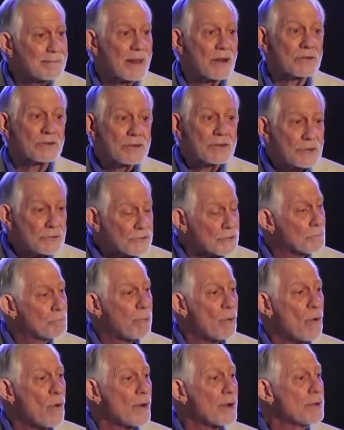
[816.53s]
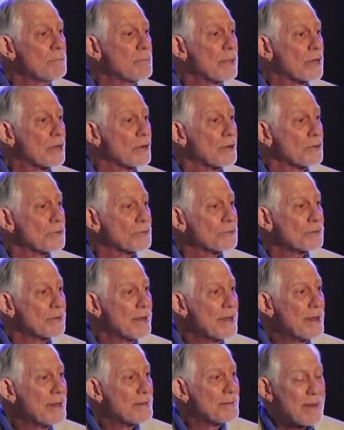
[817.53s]
they're disappointed because
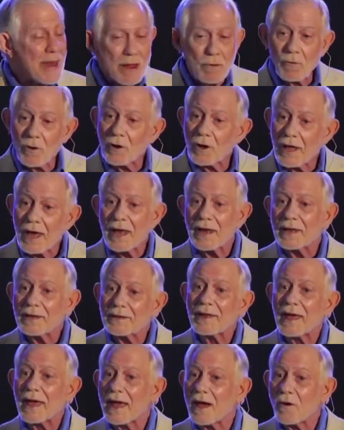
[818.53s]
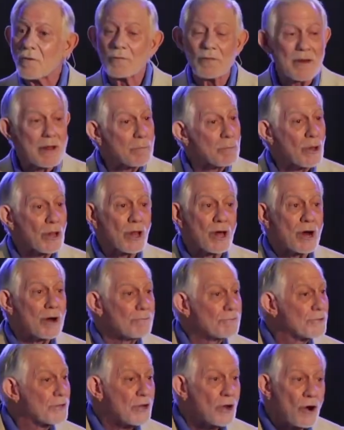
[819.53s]
they were letting down their
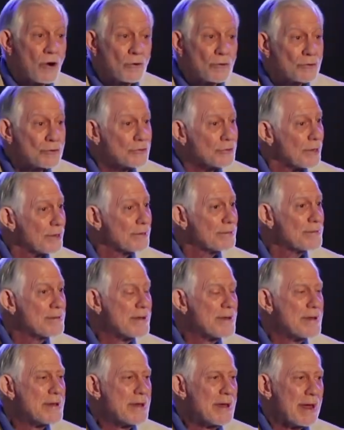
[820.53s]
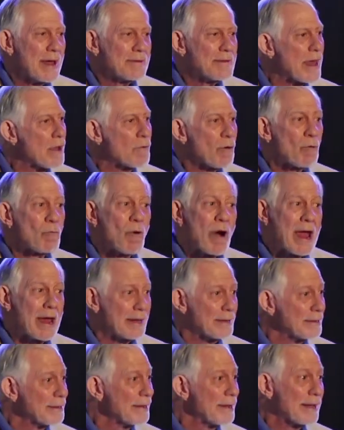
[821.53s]
beloved coach, and they were
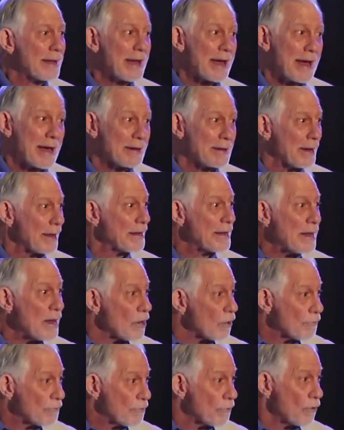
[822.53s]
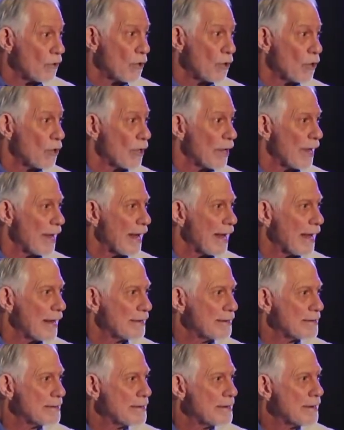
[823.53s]
waiting to get an earful,
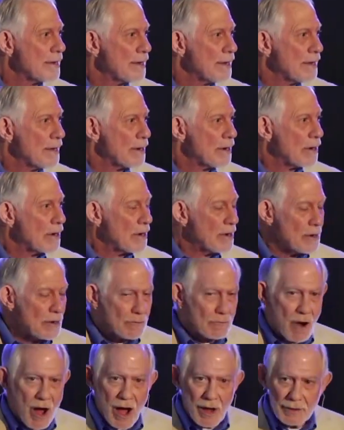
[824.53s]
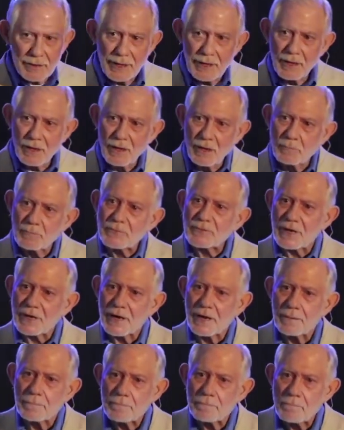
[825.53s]
and Rockney comes
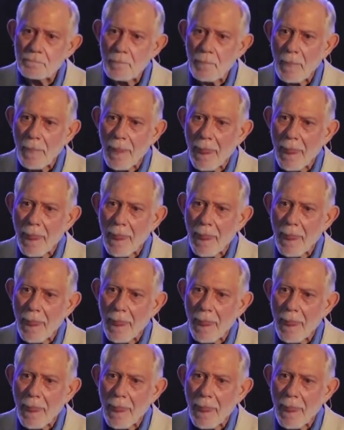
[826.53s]
in,